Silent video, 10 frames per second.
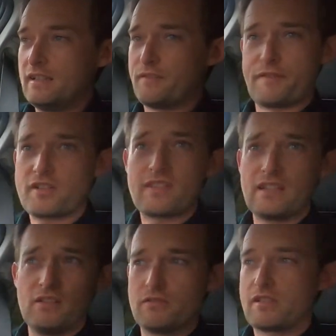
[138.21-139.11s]
The first thing
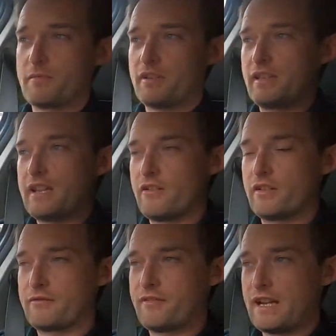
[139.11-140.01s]
you notice about the
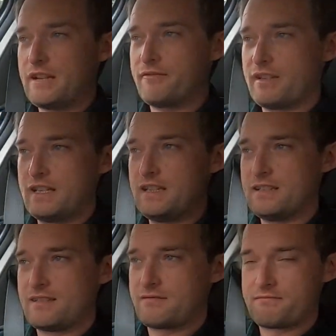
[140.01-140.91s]
Ioniq 5
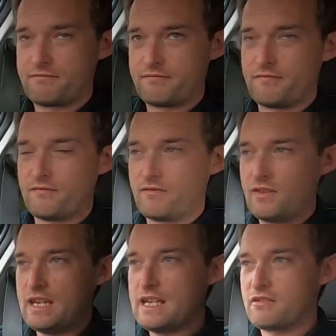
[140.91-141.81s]
is
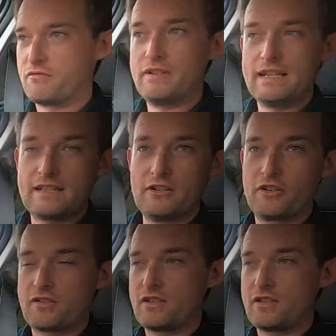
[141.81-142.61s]
the crazy looks.